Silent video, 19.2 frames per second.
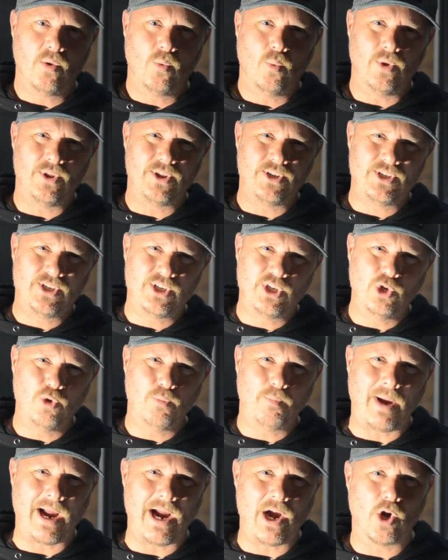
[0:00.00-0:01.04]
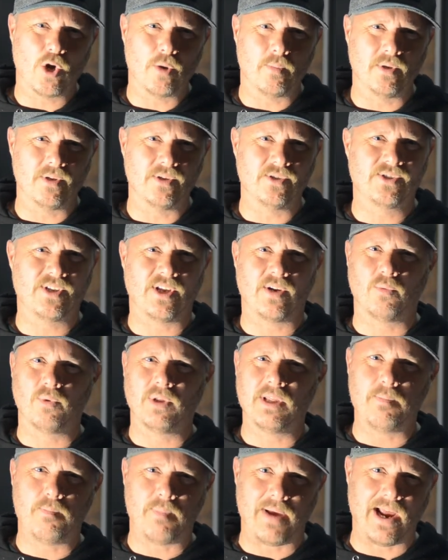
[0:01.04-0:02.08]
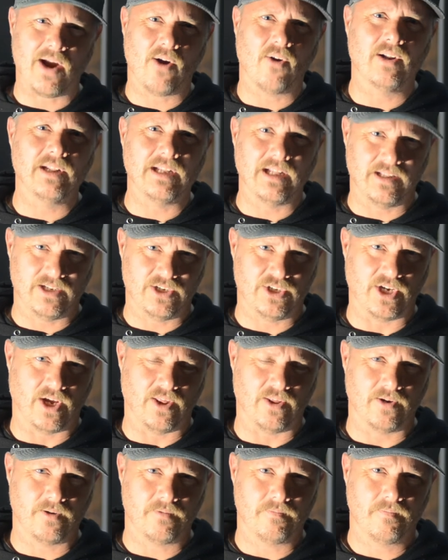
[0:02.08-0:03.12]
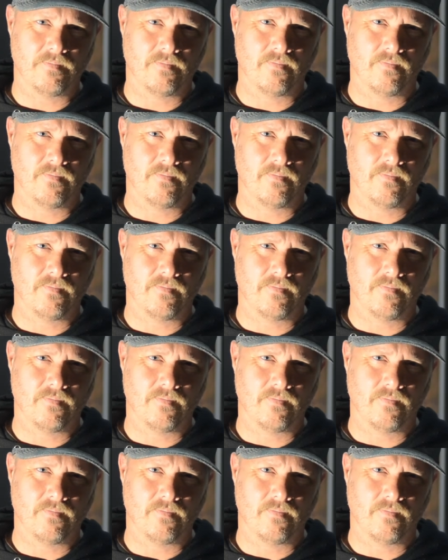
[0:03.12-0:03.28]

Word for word: with two parables that really parallel each other.